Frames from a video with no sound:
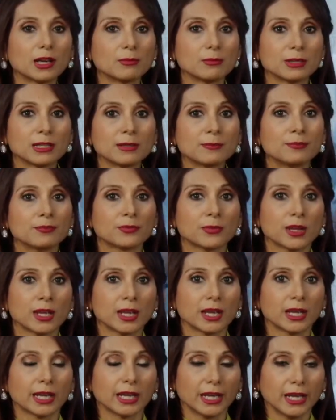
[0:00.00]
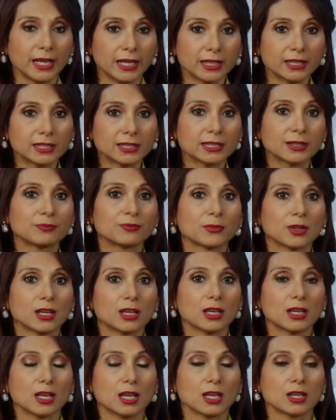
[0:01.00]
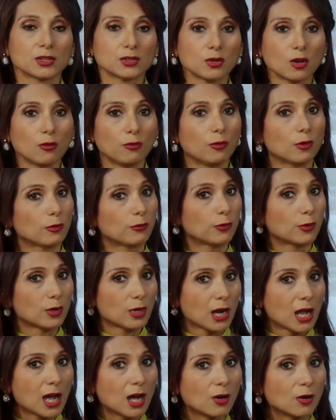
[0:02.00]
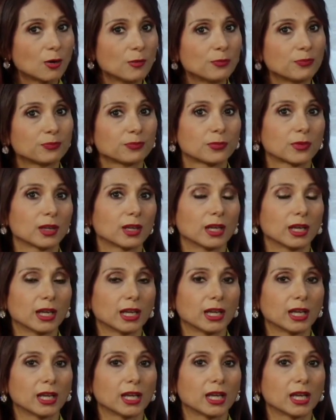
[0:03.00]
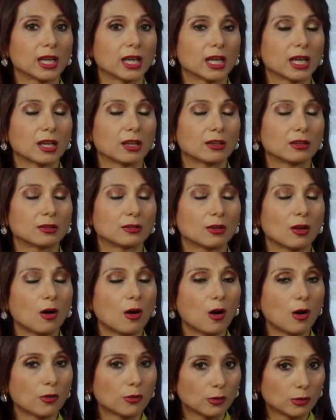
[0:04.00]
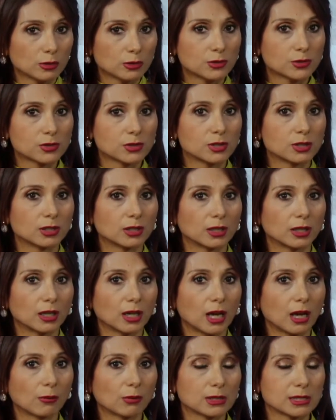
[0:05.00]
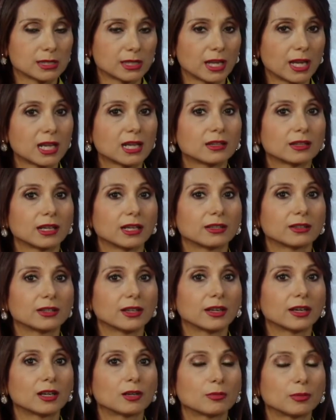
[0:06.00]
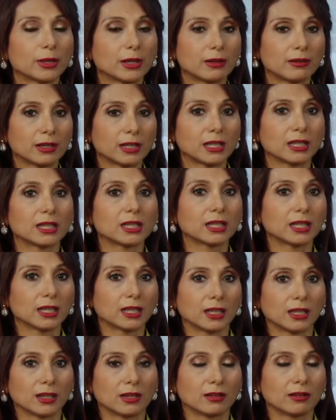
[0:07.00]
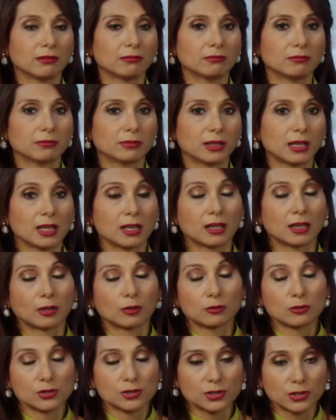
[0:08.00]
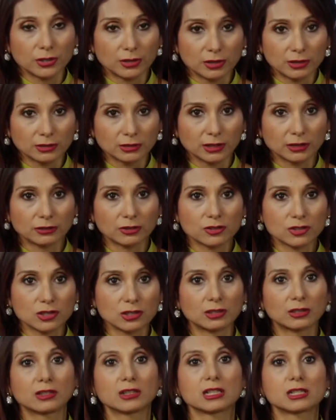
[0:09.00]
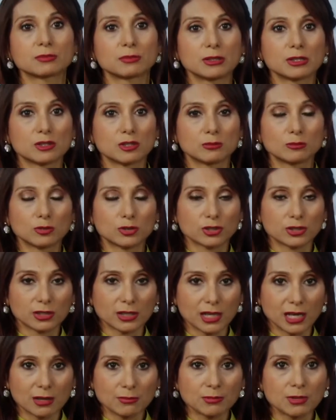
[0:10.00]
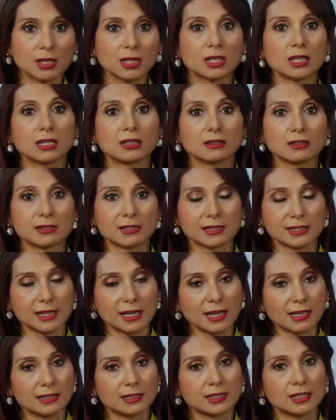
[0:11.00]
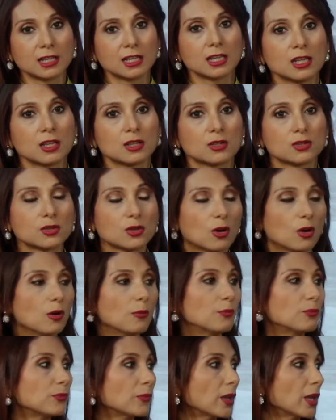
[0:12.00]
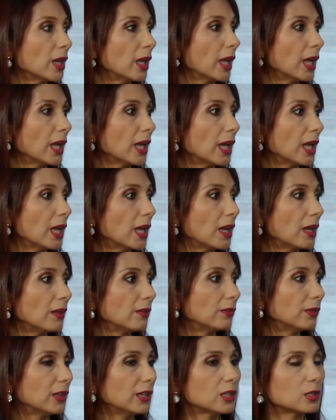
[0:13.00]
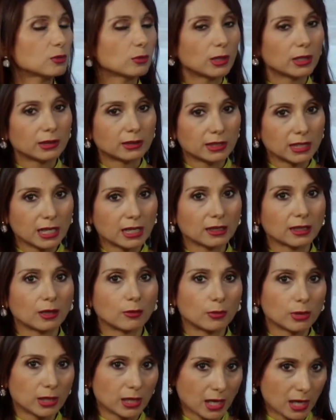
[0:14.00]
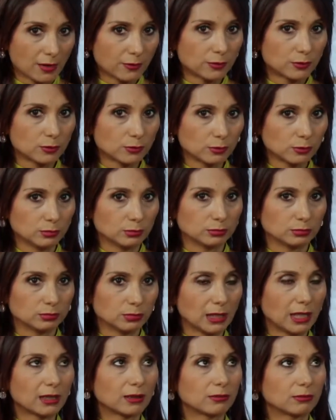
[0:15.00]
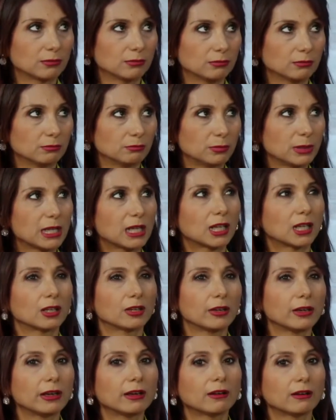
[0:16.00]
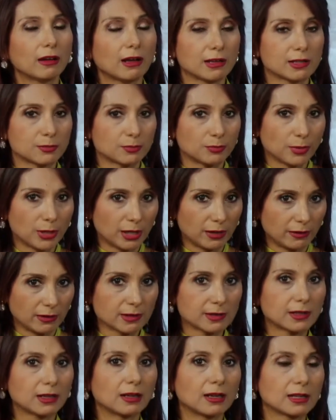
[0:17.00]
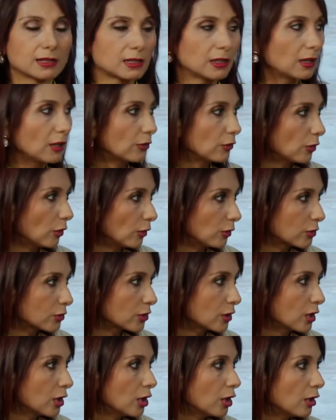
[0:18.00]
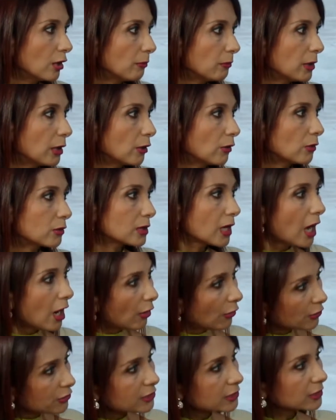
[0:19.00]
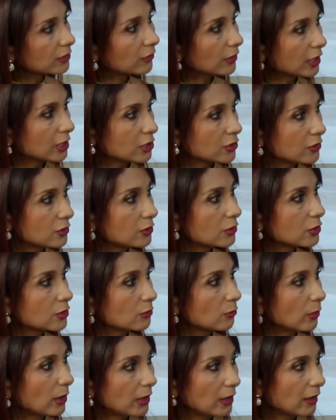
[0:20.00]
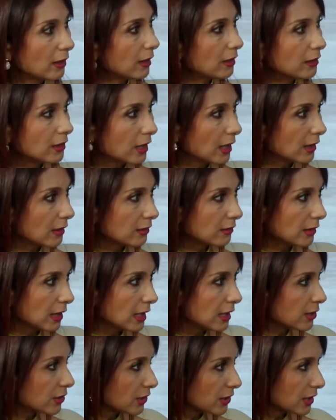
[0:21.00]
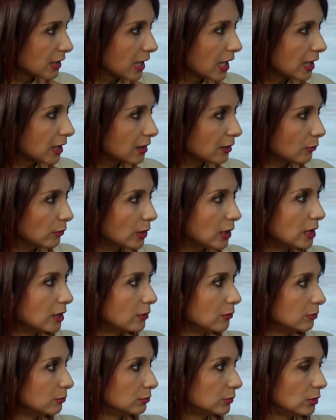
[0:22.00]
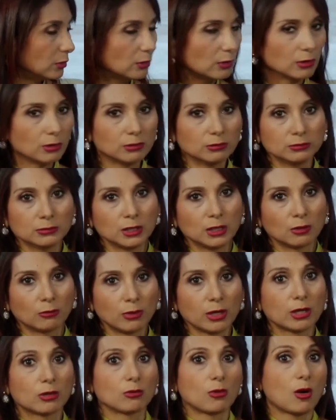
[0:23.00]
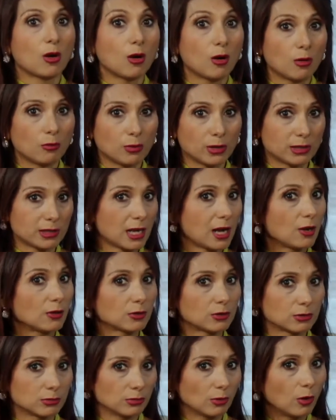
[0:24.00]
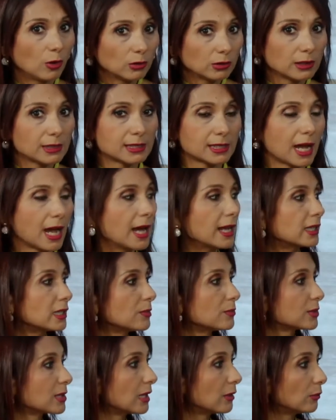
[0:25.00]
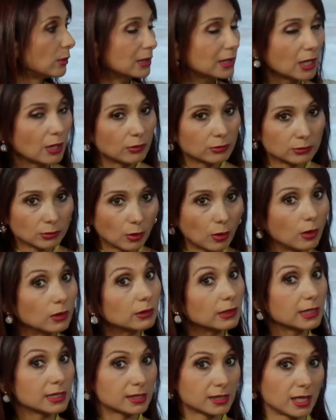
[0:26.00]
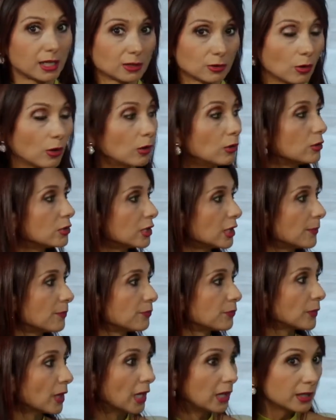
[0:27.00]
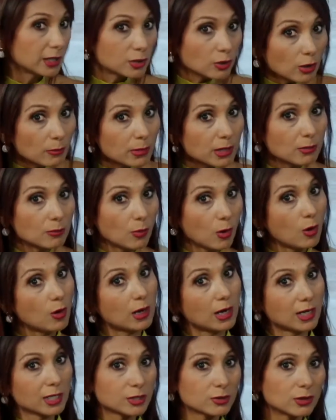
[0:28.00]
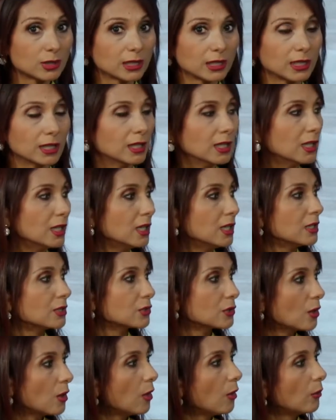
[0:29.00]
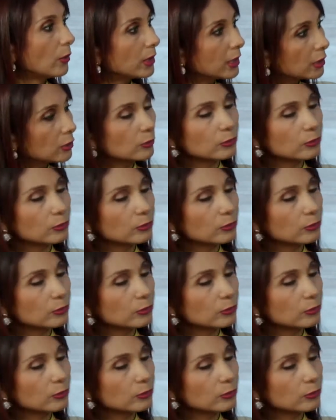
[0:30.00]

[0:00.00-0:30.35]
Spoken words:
I mean. And so for now, adults, I was saying that they are very concerned that their children spend so much time in these sites. So there is one thing that we have to be clear as parents and as an adults, because our generations, we didn't need internet. We grow without all these items and without all this technology, and it's coming more actually. So we need